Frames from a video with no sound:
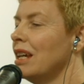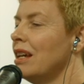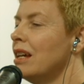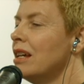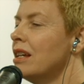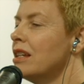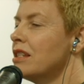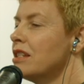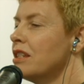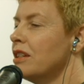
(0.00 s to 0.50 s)

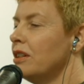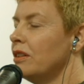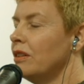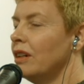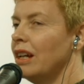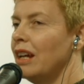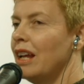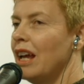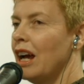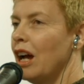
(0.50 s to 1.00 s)
So
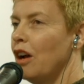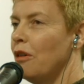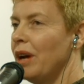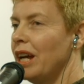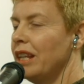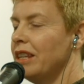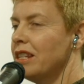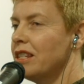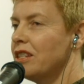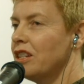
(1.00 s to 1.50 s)

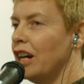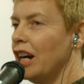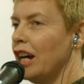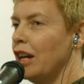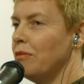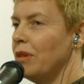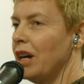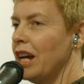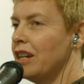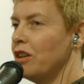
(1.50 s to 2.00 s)
around this
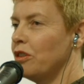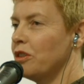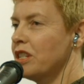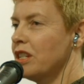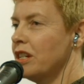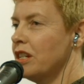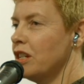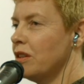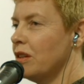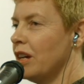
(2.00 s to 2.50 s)
time, I'd
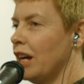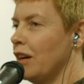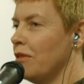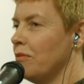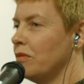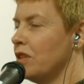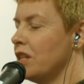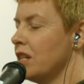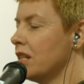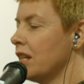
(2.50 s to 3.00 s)
also
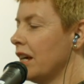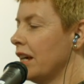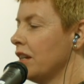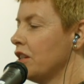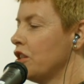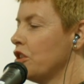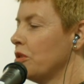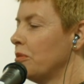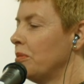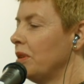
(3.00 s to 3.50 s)

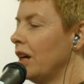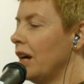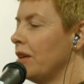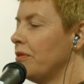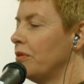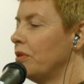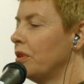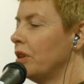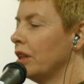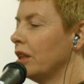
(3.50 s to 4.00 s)
decided to apply
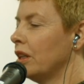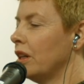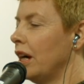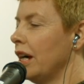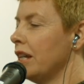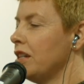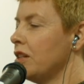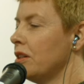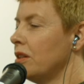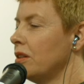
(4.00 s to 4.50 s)
for a
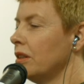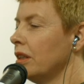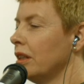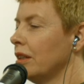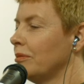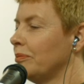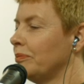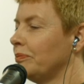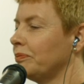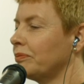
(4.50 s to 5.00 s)
guide dog.
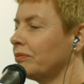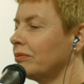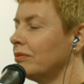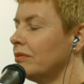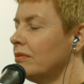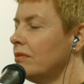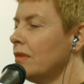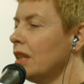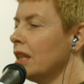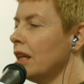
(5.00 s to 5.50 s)

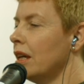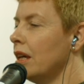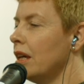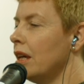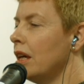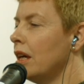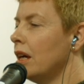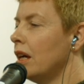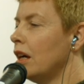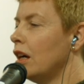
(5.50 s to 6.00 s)

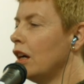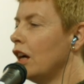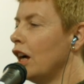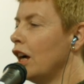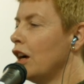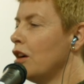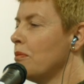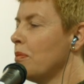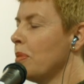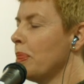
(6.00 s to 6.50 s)

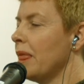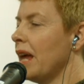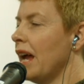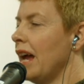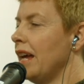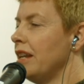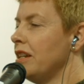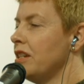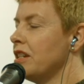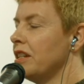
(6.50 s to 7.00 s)

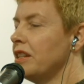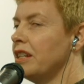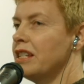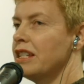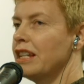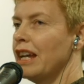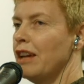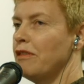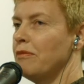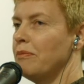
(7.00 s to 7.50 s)
And this
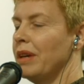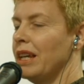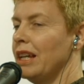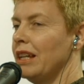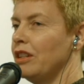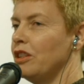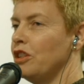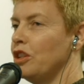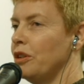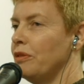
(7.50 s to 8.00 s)
gave
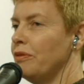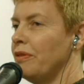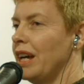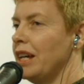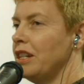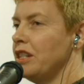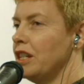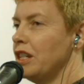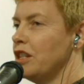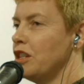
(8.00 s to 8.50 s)
me
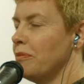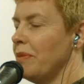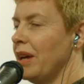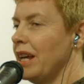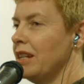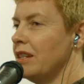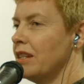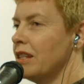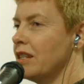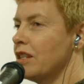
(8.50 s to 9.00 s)
newfound
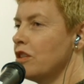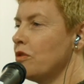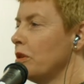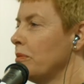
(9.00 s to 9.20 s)
independence.